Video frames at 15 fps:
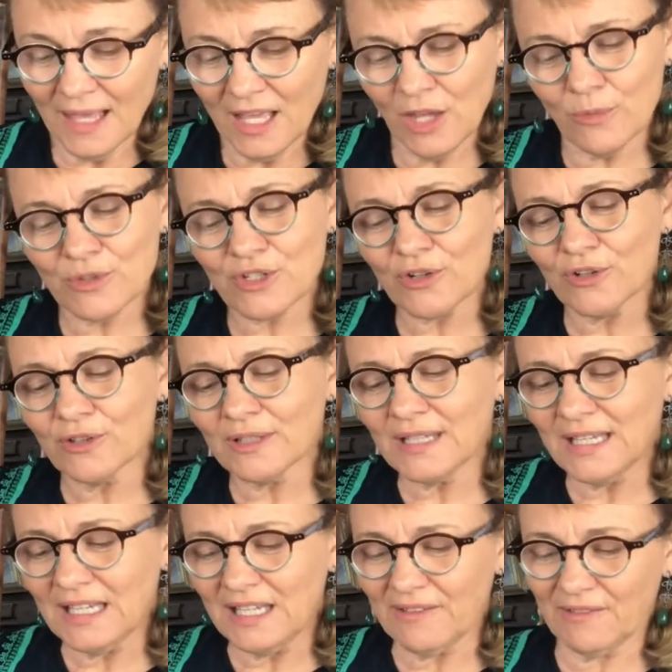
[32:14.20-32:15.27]
It was early
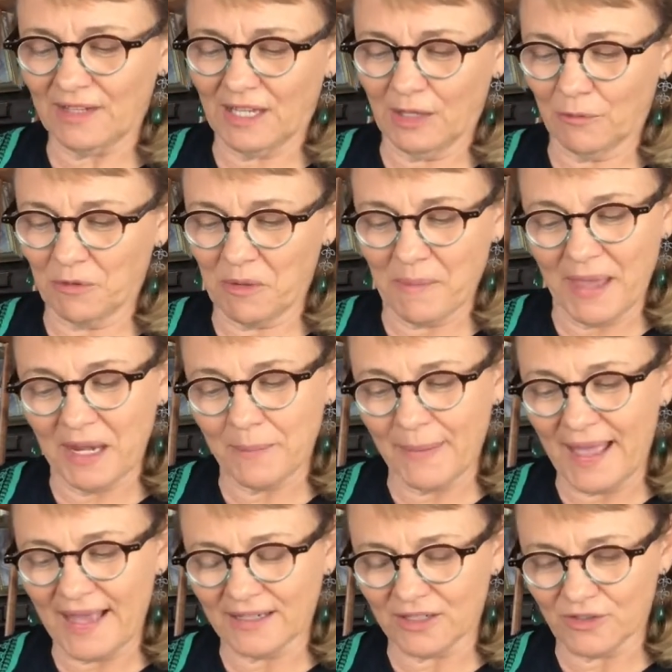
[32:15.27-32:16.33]
evening and we made it
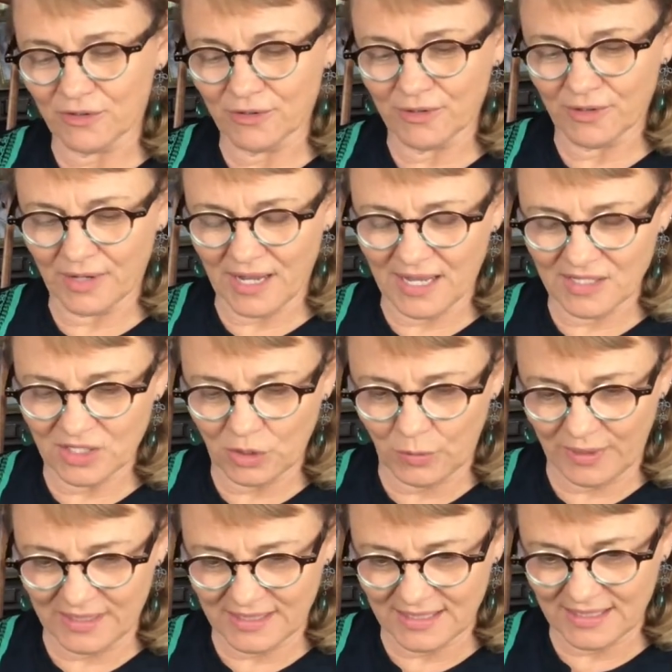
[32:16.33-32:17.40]
back to Truth or
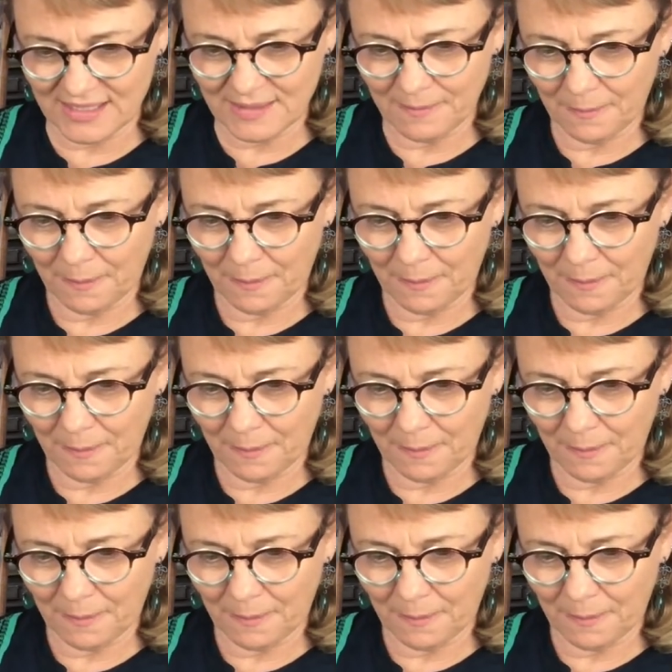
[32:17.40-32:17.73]
Consequences.